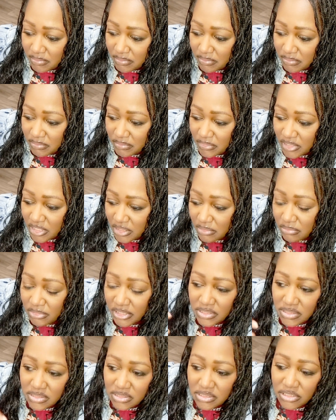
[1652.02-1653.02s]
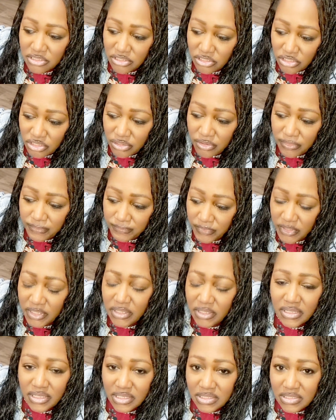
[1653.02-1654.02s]
them listening to your
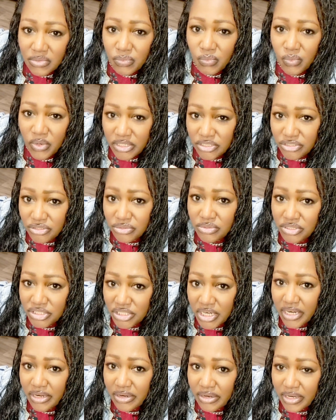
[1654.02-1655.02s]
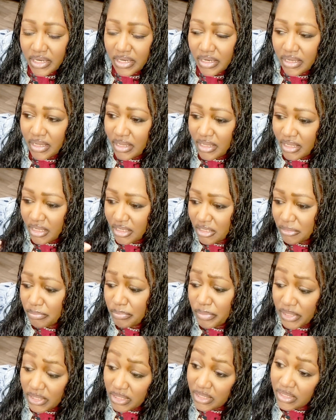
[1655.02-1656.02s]
feelings and what you sharing. It could
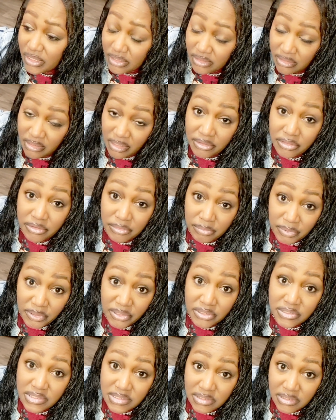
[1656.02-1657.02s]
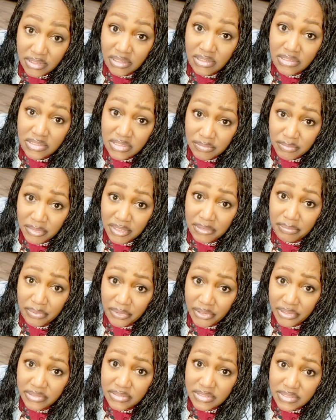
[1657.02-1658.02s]
be another person, intimate
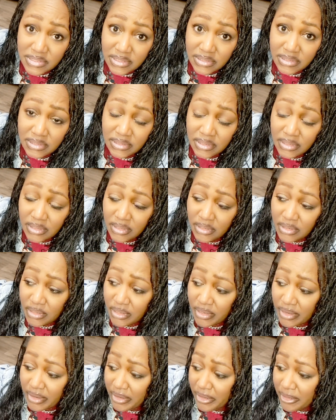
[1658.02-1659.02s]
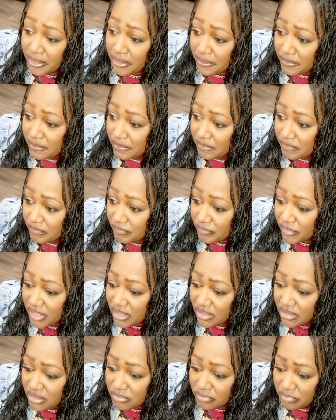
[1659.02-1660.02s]
person.
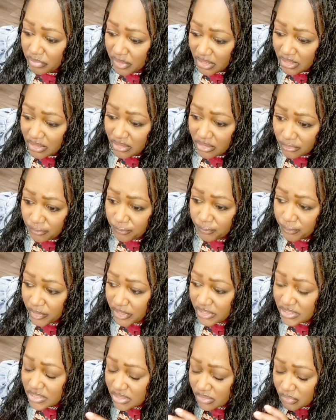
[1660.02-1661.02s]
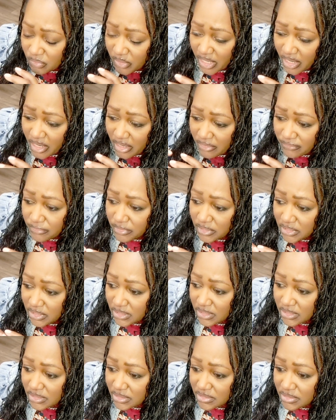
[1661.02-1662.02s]
It could be the friends, whatever it
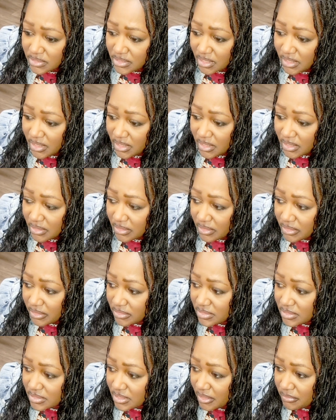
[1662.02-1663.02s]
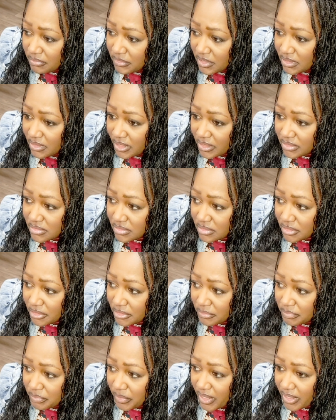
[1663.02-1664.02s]
is. There's something that's
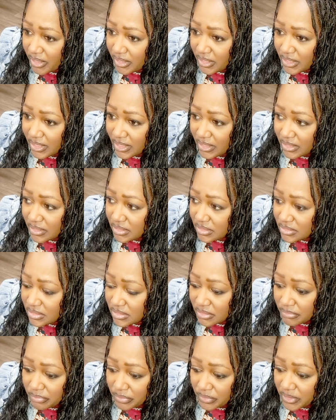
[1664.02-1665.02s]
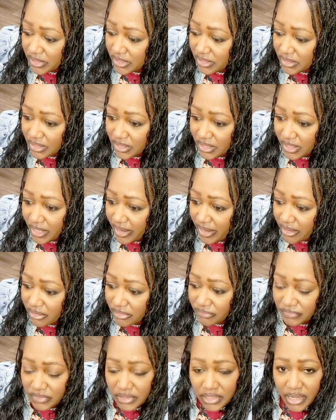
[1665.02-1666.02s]
third party, and it is completely out
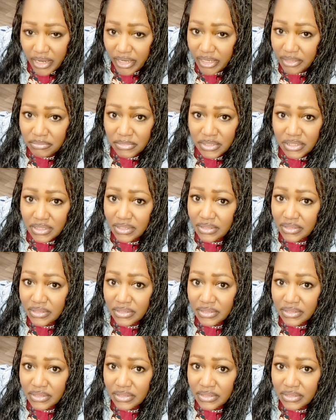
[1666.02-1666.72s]
of alignment,